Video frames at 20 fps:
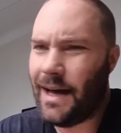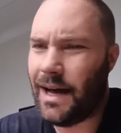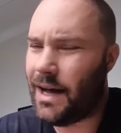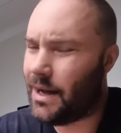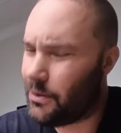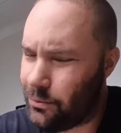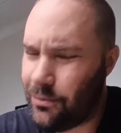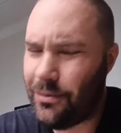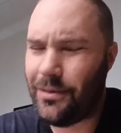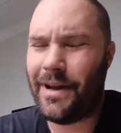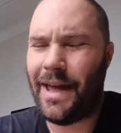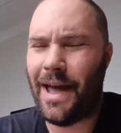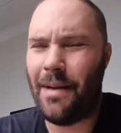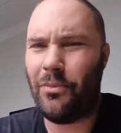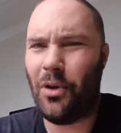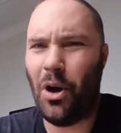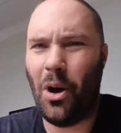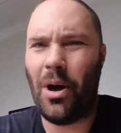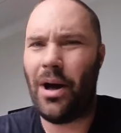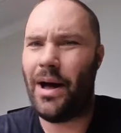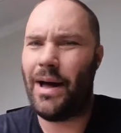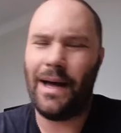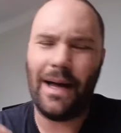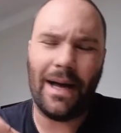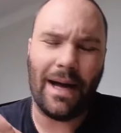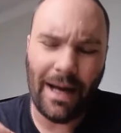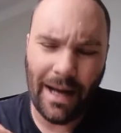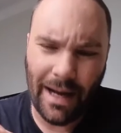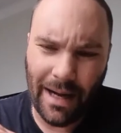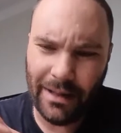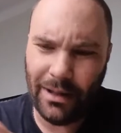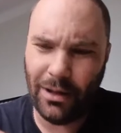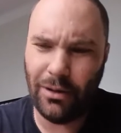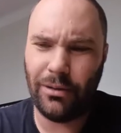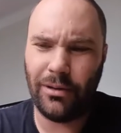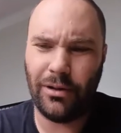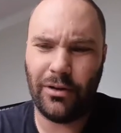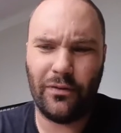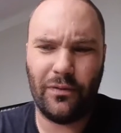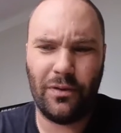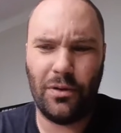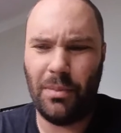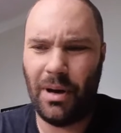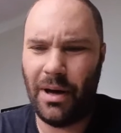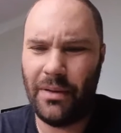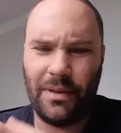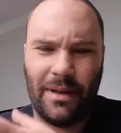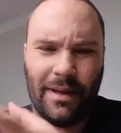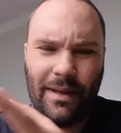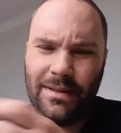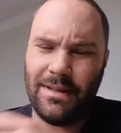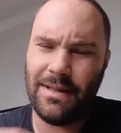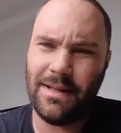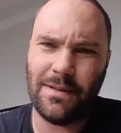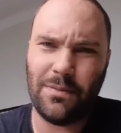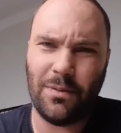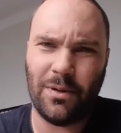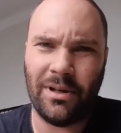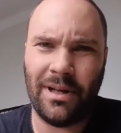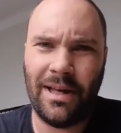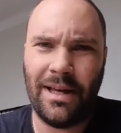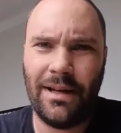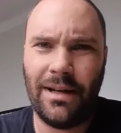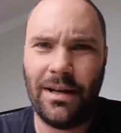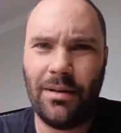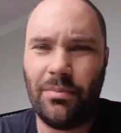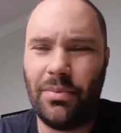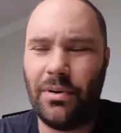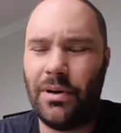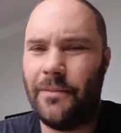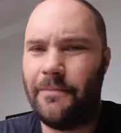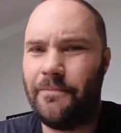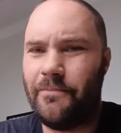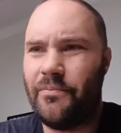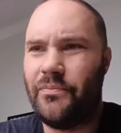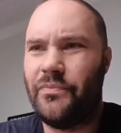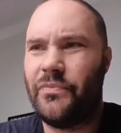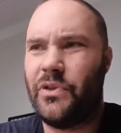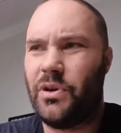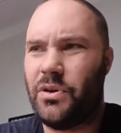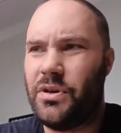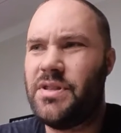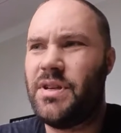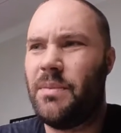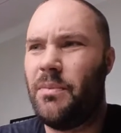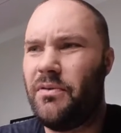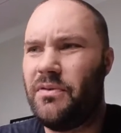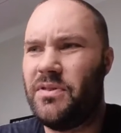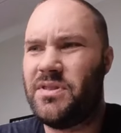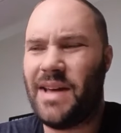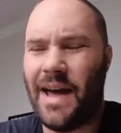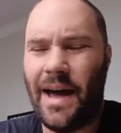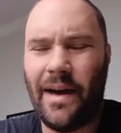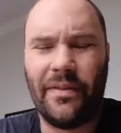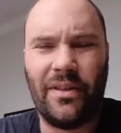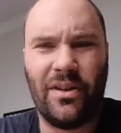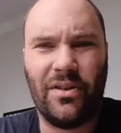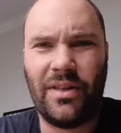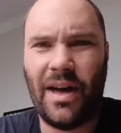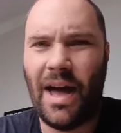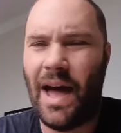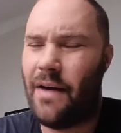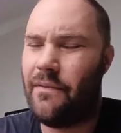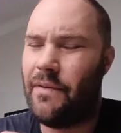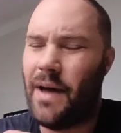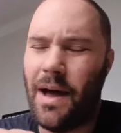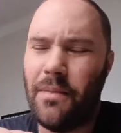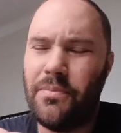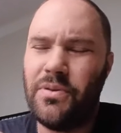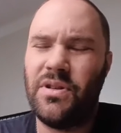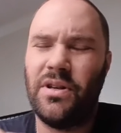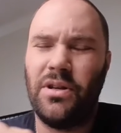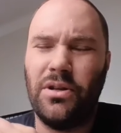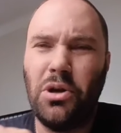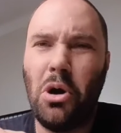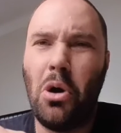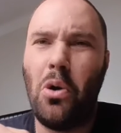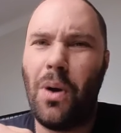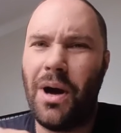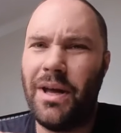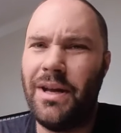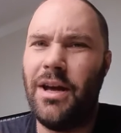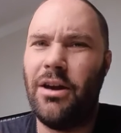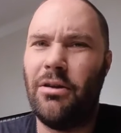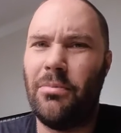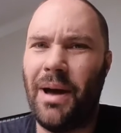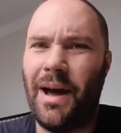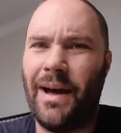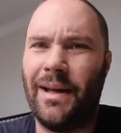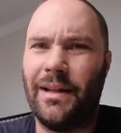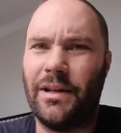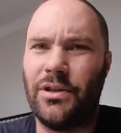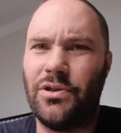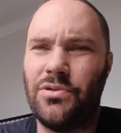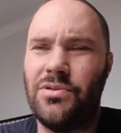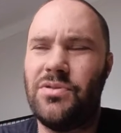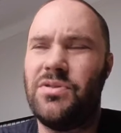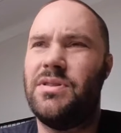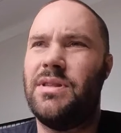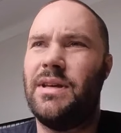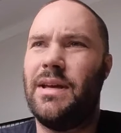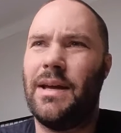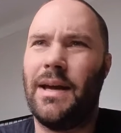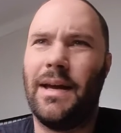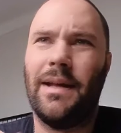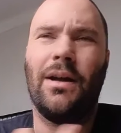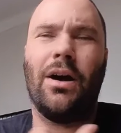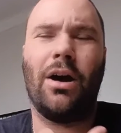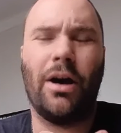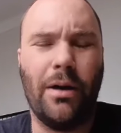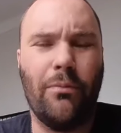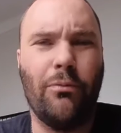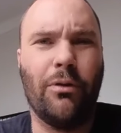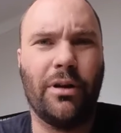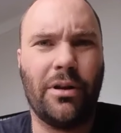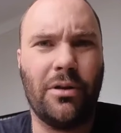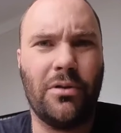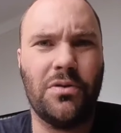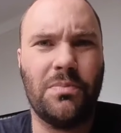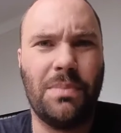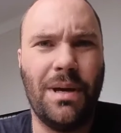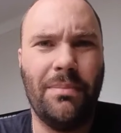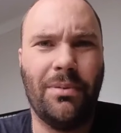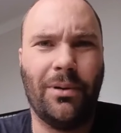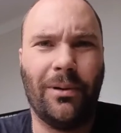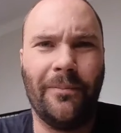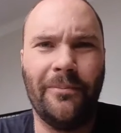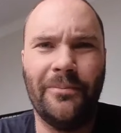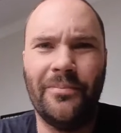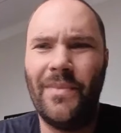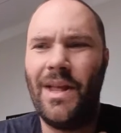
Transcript: I really am not. I know a lot of you might think, geez, what an idiot, but There are some of us out there that have absolutely no idea about electricity, and I am one of those people.